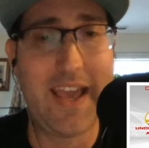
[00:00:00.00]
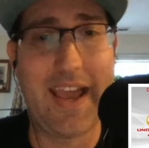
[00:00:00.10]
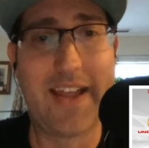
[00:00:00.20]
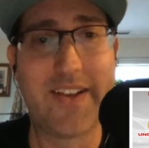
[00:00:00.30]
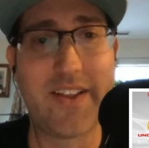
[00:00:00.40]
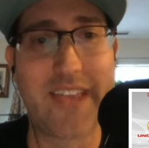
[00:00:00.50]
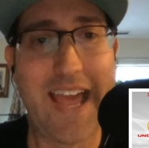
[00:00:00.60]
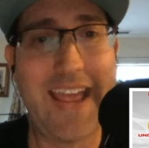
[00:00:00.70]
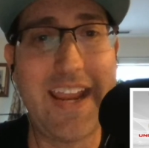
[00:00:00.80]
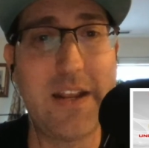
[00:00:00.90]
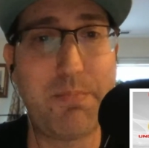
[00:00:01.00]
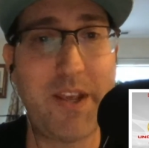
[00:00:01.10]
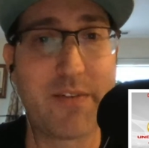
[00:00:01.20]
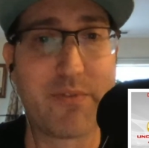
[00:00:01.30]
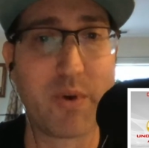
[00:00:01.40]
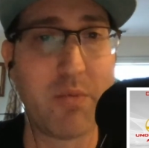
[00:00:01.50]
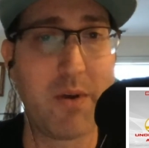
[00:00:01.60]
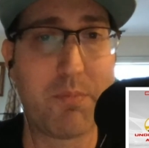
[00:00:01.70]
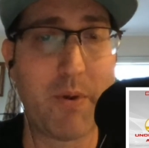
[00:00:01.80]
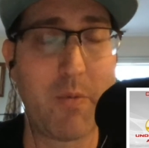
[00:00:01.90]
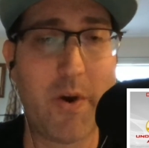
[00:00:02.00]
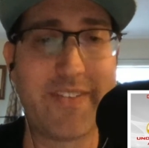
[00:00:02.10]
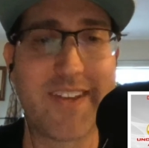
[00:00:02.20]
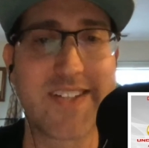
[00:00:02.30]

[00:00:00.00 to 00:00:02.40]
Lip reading: And that ADP of 41.1